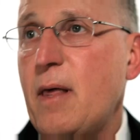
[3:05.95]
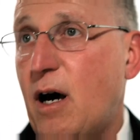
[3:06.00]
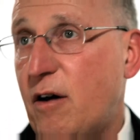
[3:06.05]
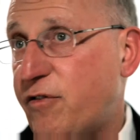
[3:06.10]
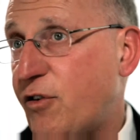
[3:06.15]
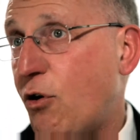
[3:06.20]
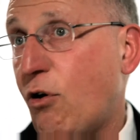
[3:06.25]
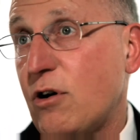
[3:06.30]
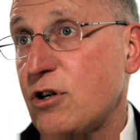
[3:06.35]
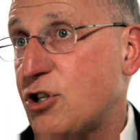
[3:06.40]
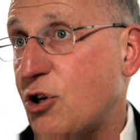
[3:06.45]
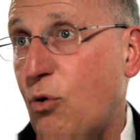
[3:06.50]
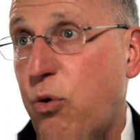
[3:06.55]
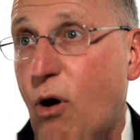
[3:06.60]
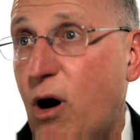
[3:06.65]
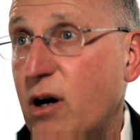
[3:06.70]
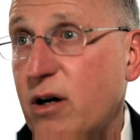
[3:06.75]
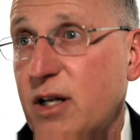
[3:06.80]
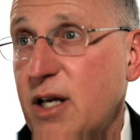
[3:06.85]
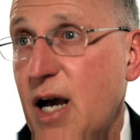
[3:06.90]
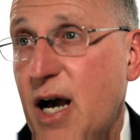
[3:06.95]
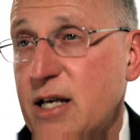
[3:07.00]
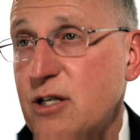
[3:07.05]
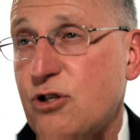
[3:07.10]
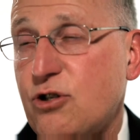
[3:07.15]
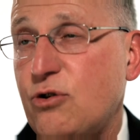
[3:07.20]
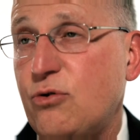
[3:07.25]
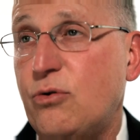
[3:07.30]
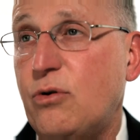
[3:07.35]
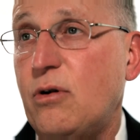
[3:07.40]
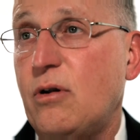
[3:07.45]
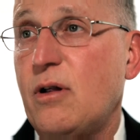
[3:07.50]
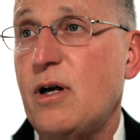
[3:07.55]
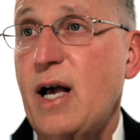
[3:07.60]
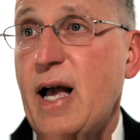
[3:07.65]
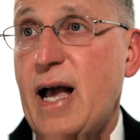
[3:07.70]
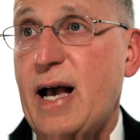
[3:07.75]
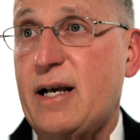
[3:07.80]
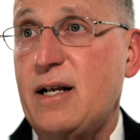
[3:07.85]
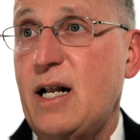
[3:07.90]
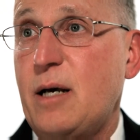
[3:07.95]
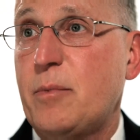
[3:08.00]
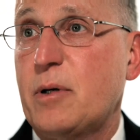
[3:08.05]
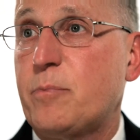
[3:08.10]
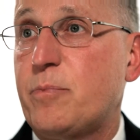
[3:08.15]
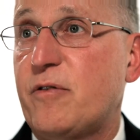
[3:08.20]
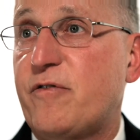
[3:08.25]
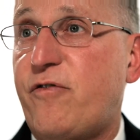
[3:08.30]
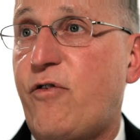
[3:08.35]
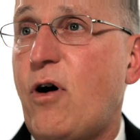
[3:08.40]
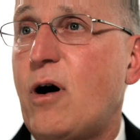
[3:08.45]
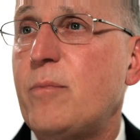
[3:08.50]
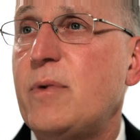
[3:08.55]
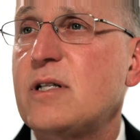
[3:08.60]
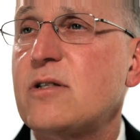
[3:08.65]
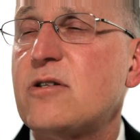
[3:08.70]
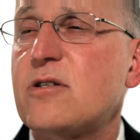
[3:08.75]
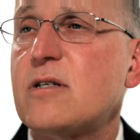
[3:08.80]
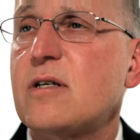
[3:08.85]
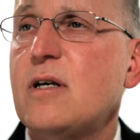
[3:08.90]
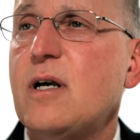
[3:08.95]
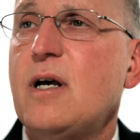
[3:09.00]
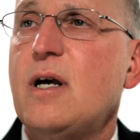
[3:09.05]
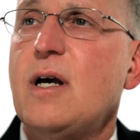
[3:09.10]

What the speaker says: Of course, quality high school academic performance